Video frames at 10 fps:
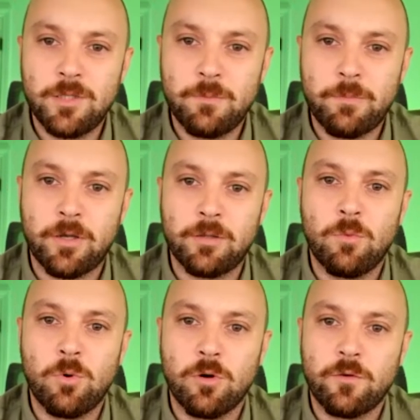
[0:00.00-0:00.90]
but
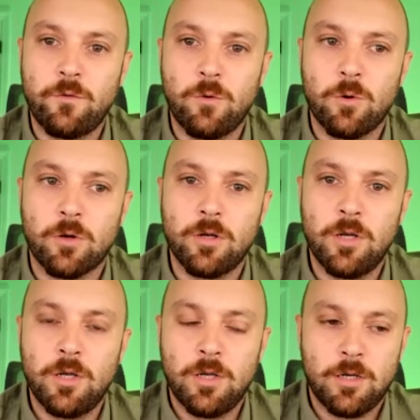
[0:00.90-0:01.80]
more for
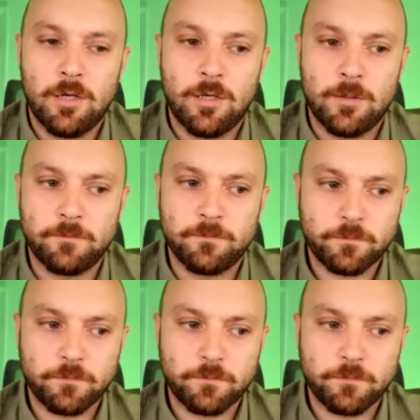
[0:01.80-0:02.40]
um,